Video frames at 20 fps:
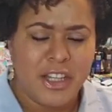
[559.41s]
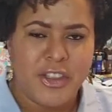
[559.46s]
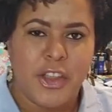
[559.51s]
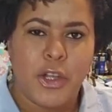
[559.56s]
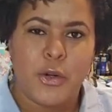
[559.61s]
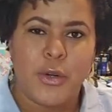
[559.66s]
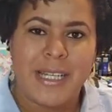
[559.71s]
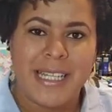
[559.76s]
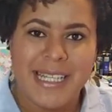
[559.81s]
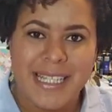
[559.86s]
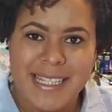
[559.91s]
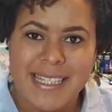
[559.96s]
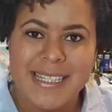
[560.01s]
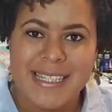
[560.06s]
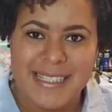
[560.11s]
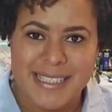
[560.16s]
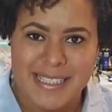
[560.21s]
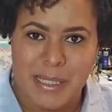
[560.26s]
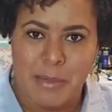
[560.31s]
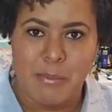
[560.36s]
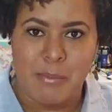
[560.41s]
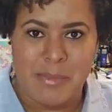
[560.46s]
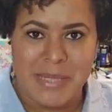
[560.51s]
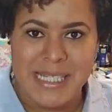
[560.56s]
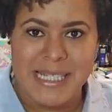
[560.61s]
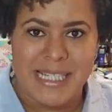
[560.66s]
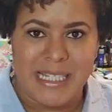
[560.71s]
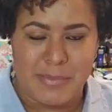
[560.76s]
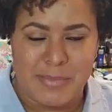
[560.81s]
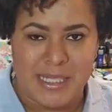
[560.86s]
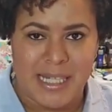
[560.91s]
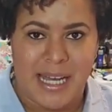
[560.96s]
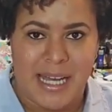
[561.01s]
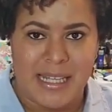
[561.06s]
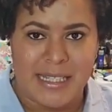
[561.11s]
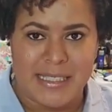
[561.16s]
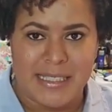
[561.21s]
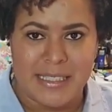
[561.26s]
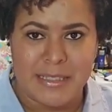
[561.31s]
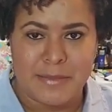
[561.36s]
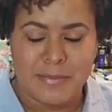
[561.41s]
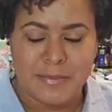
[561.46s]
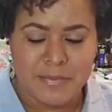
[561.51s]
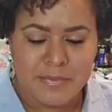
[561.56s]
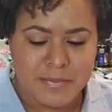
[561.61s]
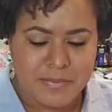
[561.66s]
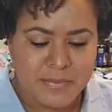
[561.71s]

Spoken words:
there is meaning behind it.